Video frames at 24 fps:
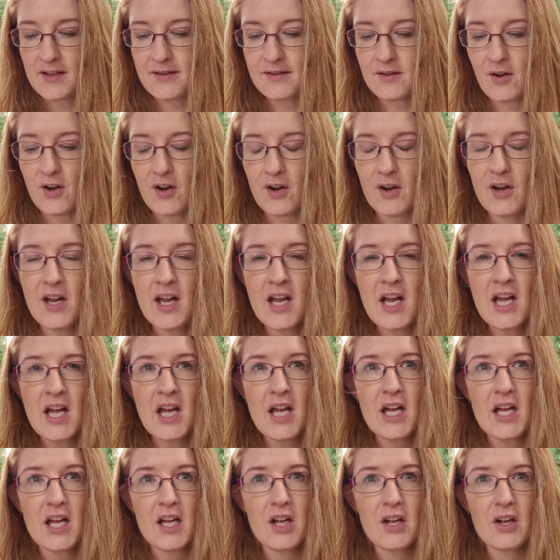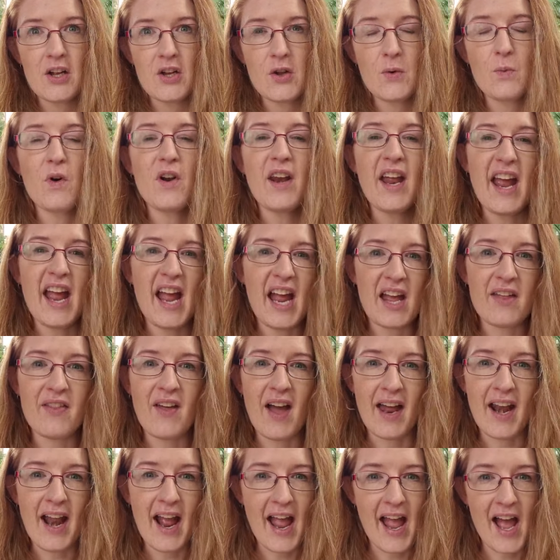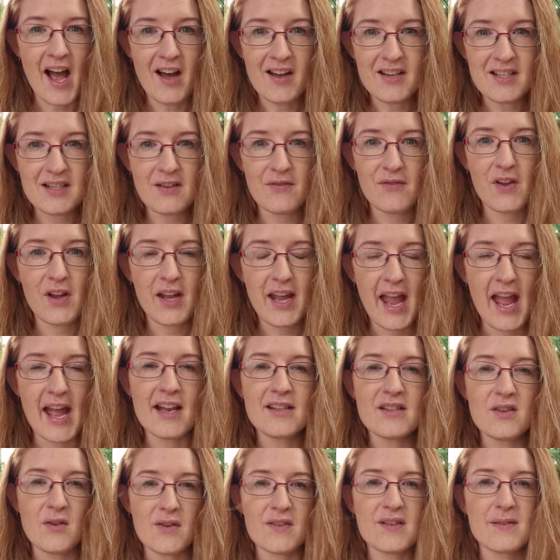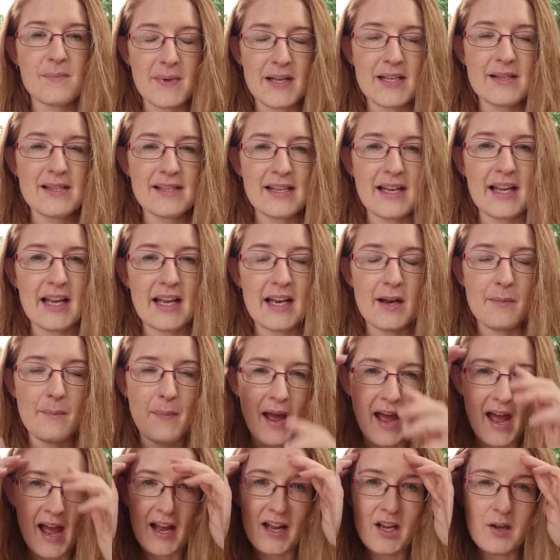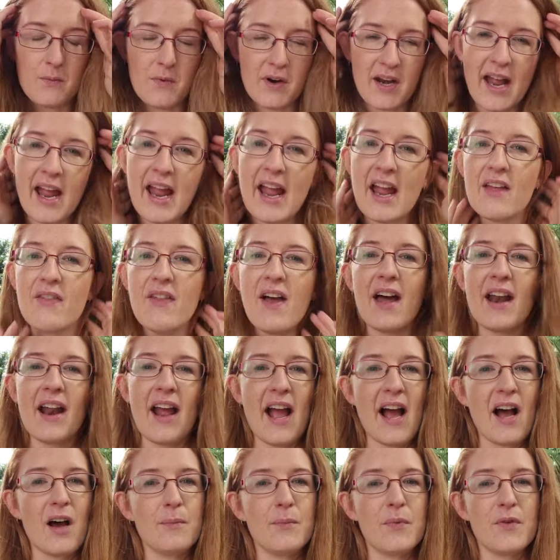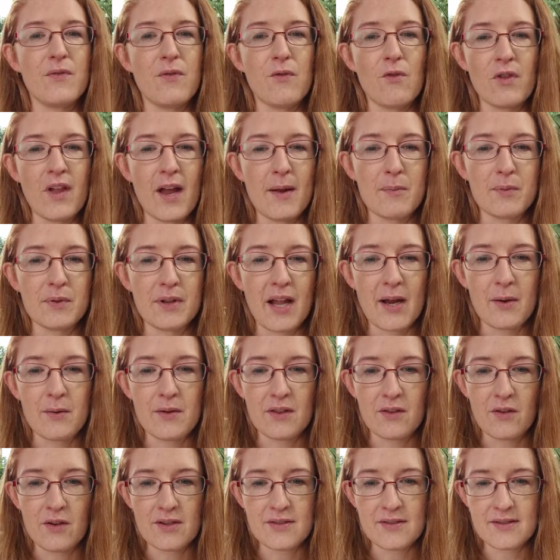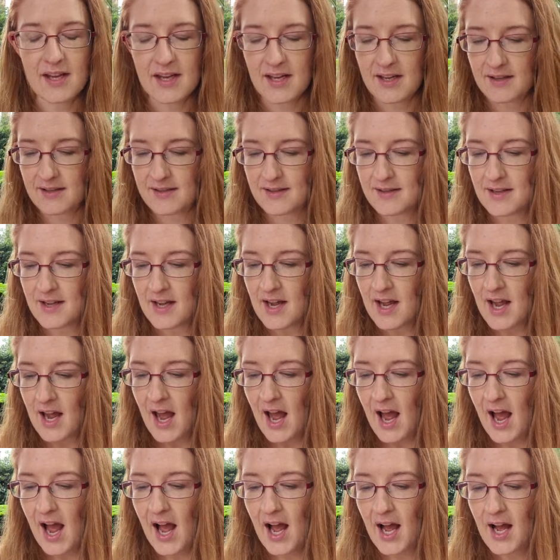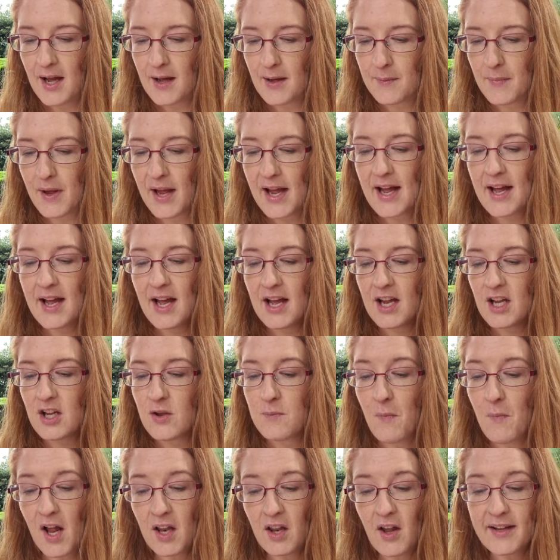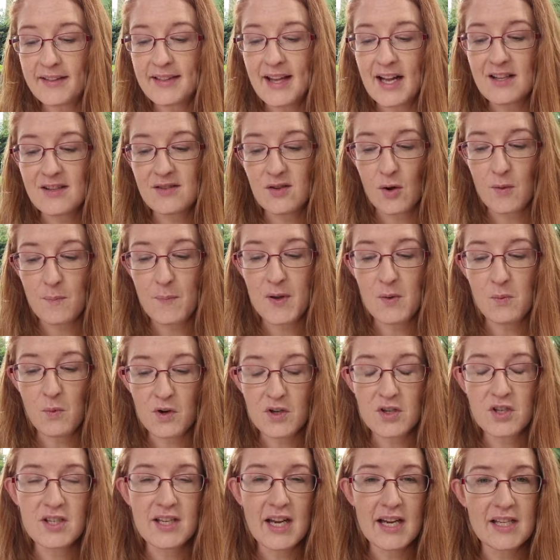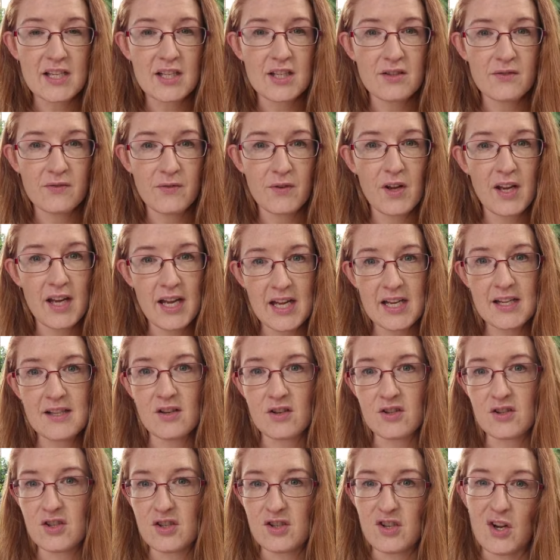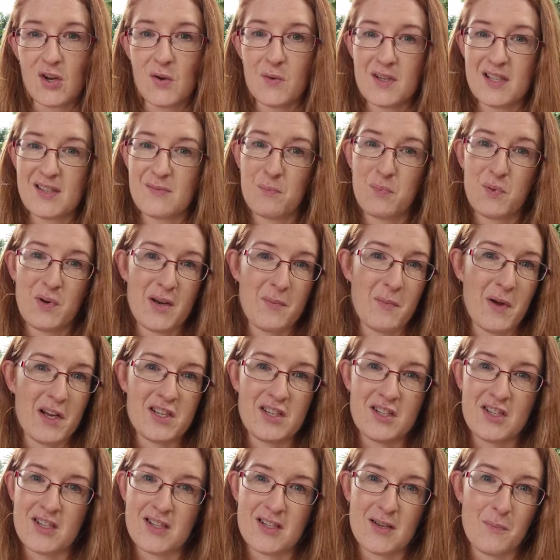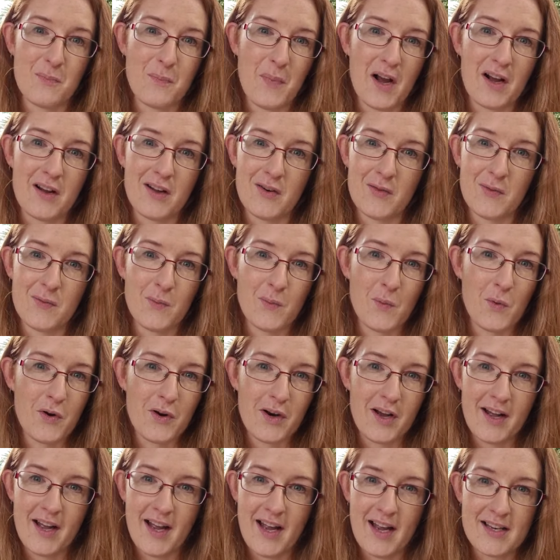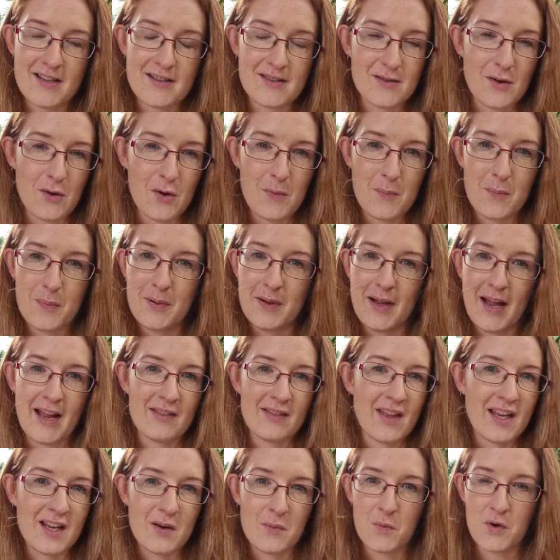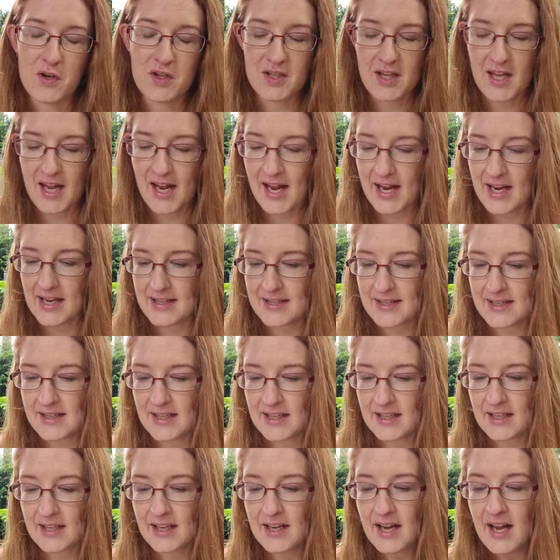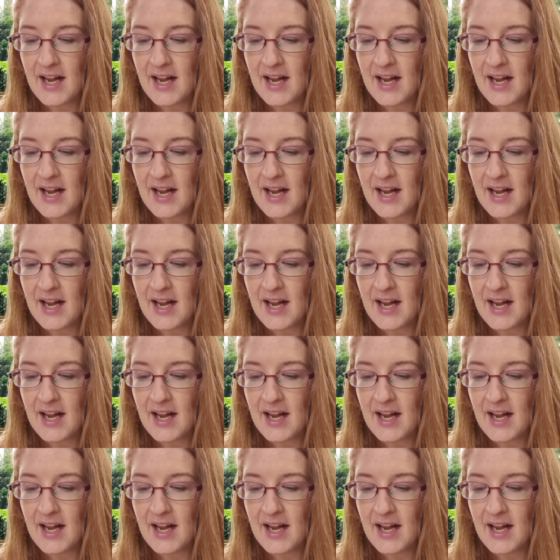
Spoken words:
So you want to air that out if you can. So if it's been sitting in a bag, you want to air that out before they play with those things. You might like that Soapy wash station for your kids. I'll just show you. It's pretty much just a bucket of water and soap, and they can wash their hands in it.